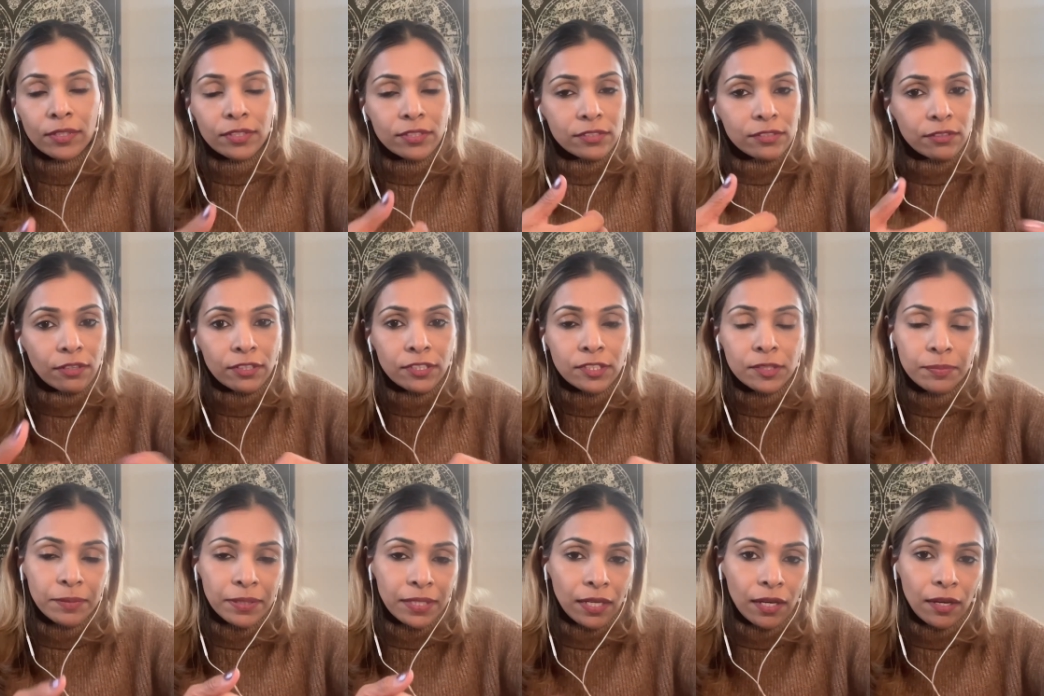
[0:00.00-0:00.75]
it starts
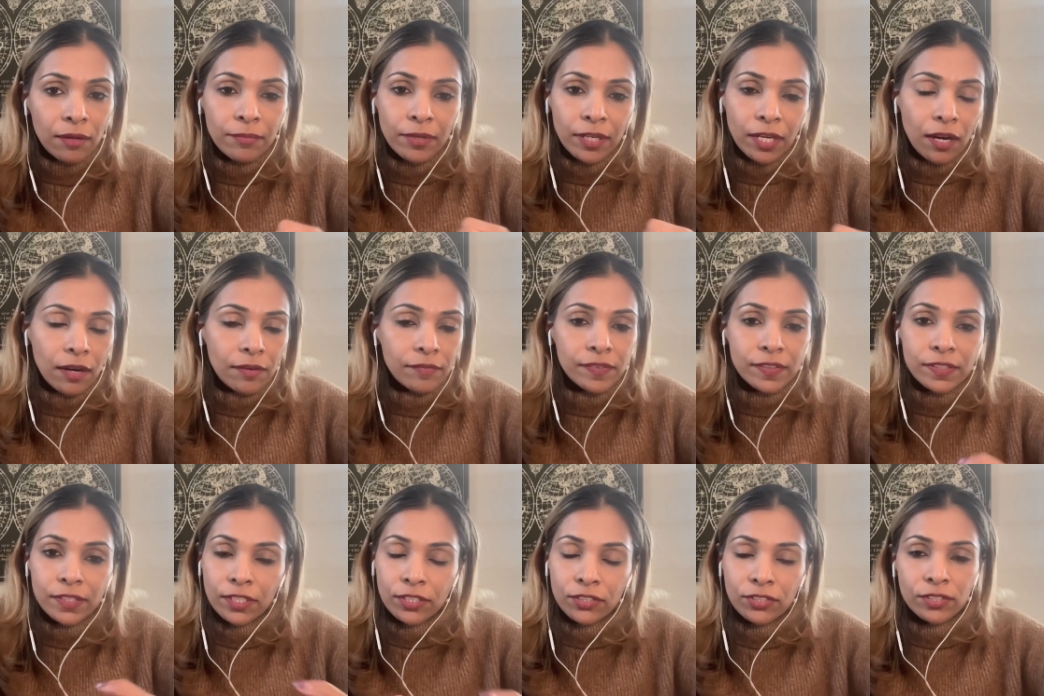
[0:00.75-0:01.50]
to become a
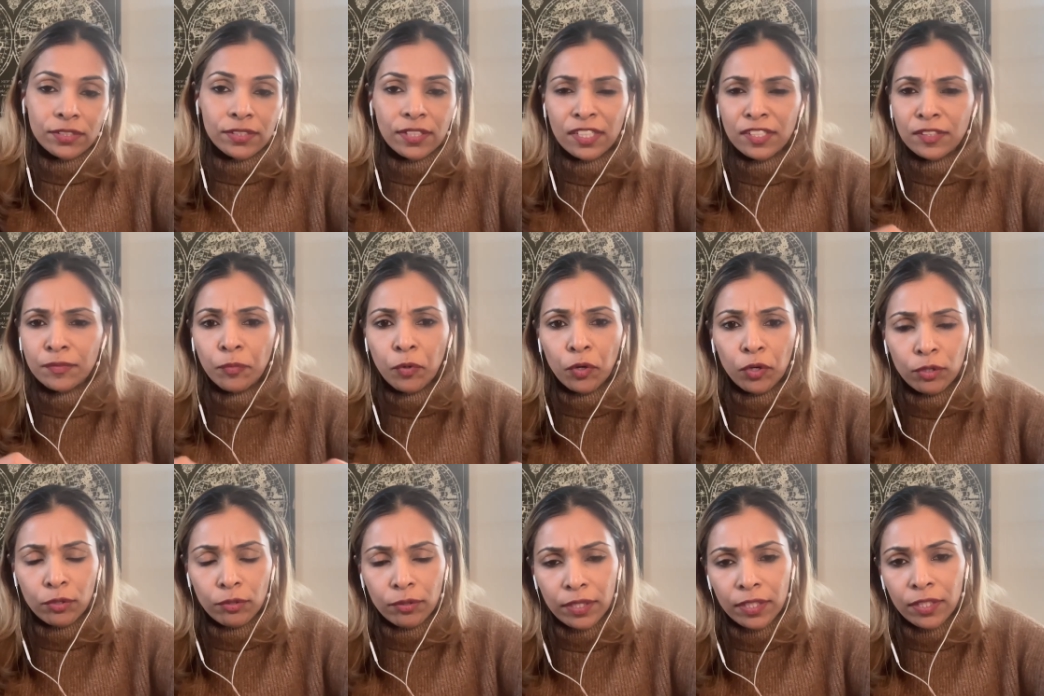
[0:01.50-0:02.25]
conversation that's
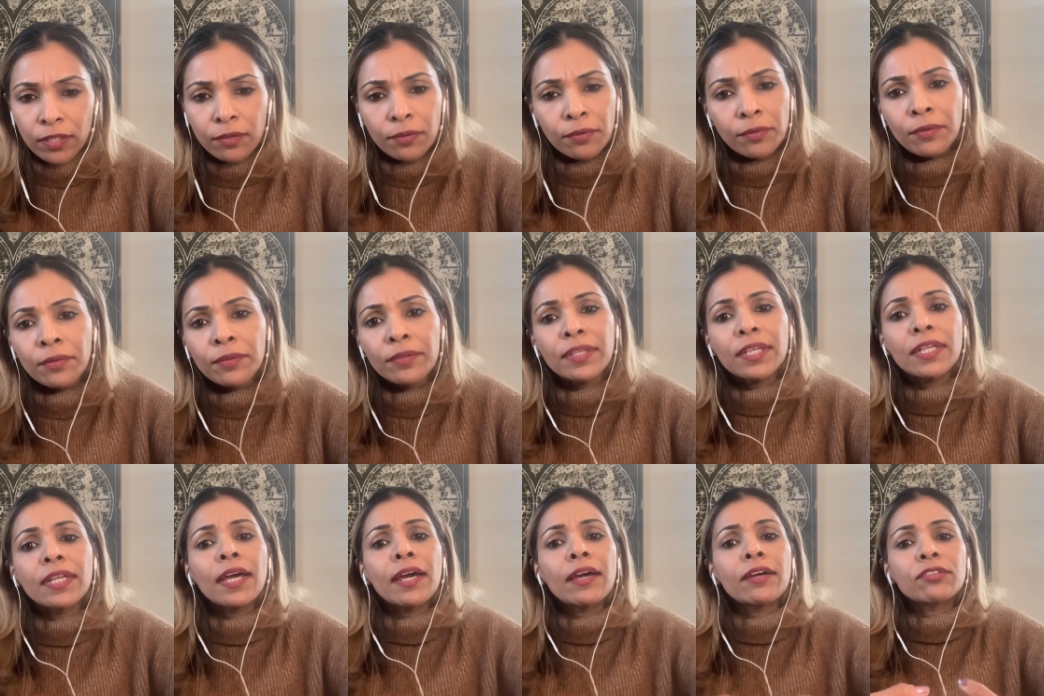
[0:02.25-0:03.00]
more critical
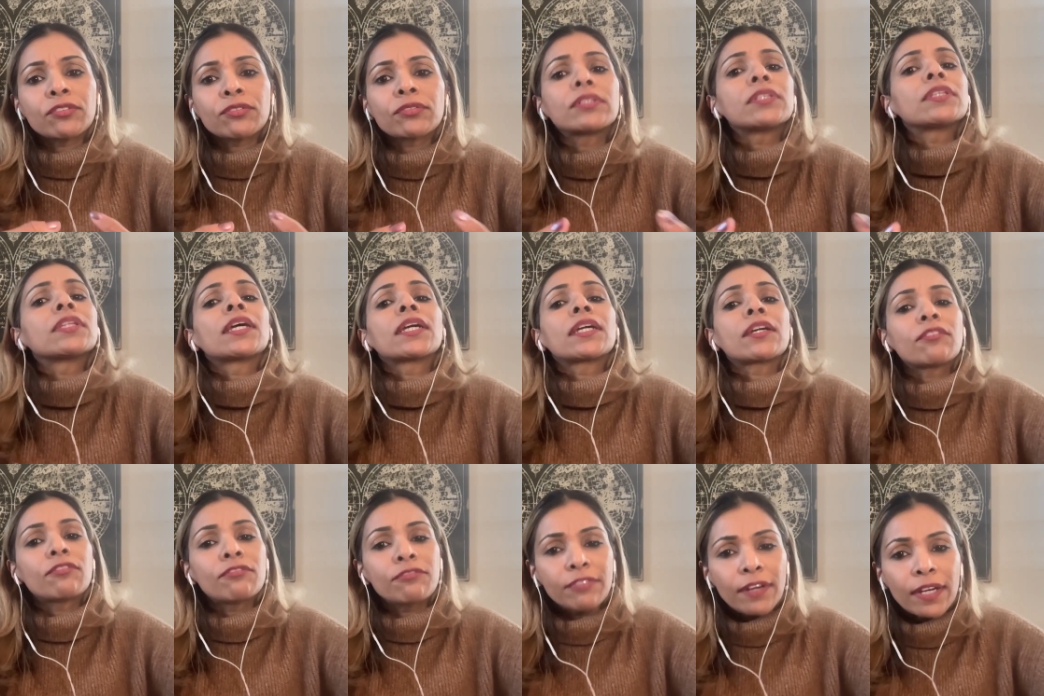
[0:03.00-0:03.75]
than actually
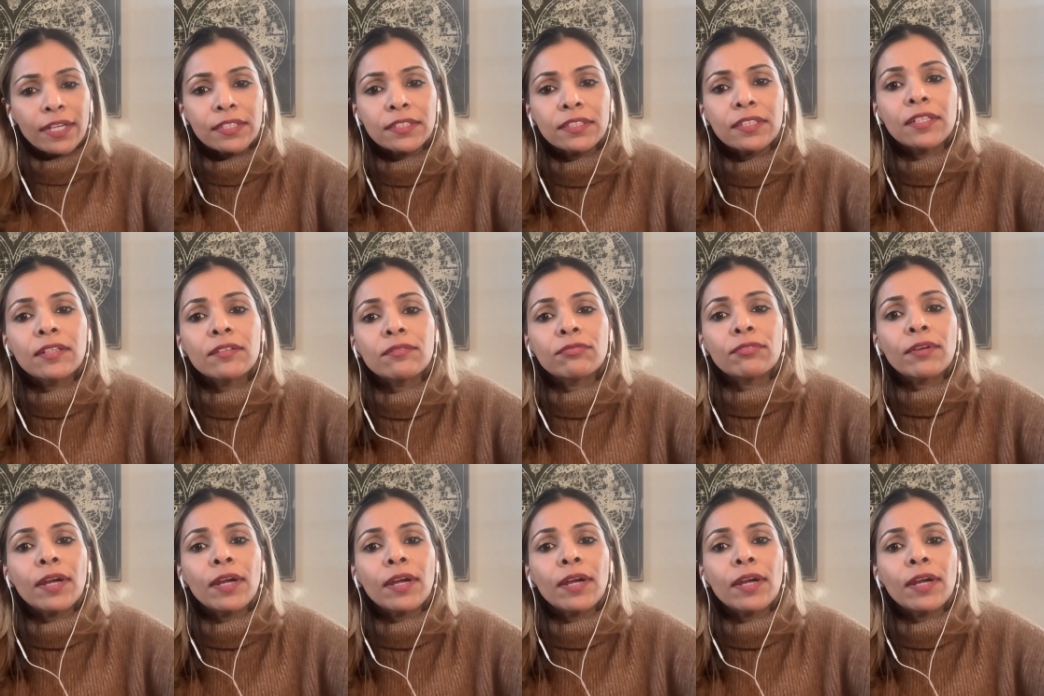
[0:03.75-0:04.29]
like effective.